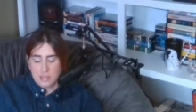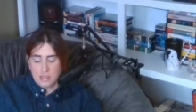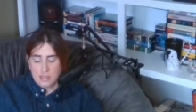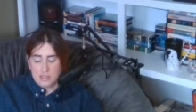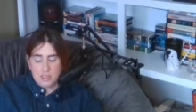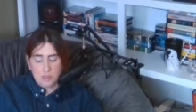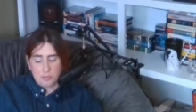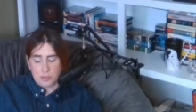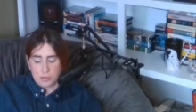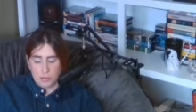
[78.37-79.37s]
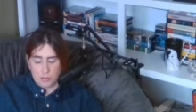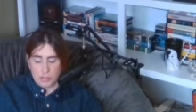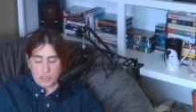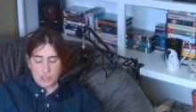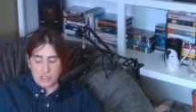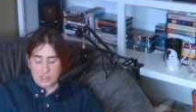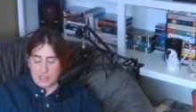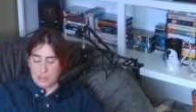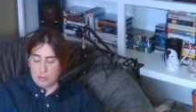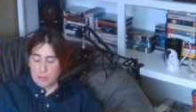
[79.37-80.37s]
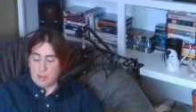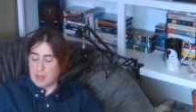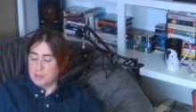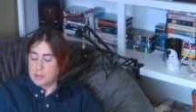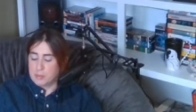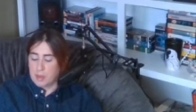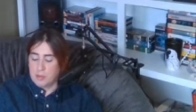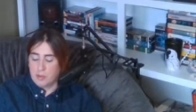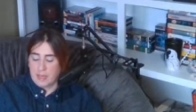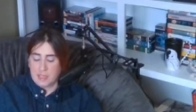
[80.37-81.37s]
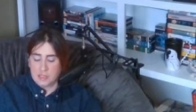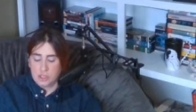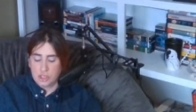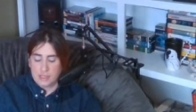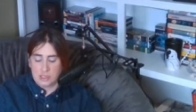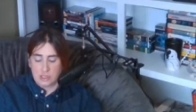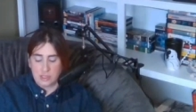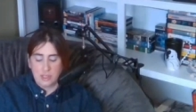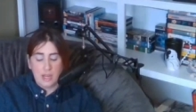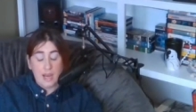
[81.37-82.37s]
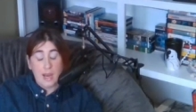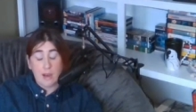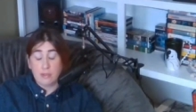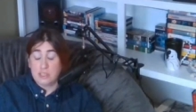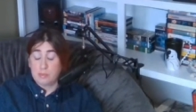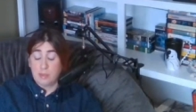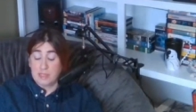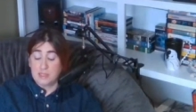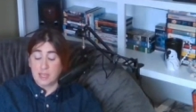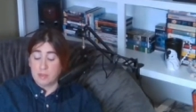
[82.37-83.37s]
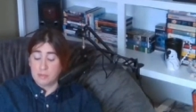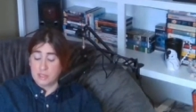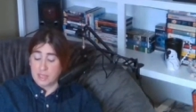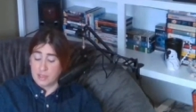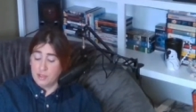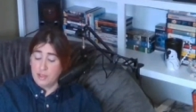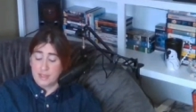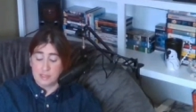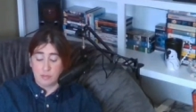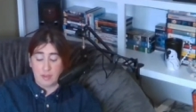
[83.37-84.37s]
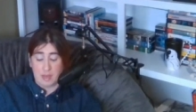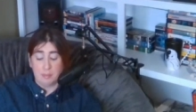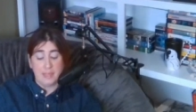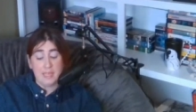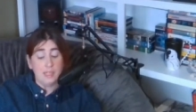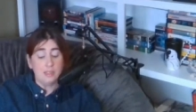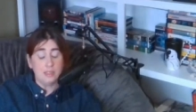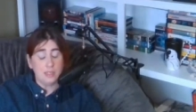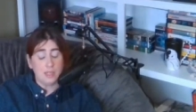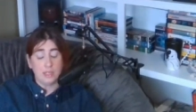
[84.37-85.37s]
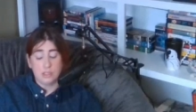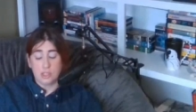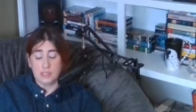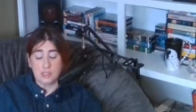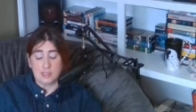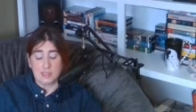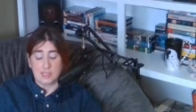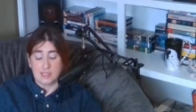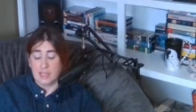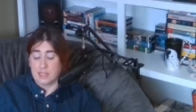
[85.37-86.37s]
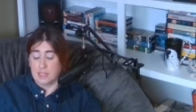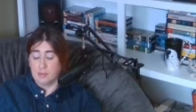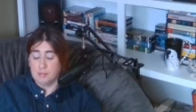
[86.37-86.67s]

Isn't it beautiful, she said to her mom's Pomeranian Chester, how we spend time together as a family? Chester said nothing.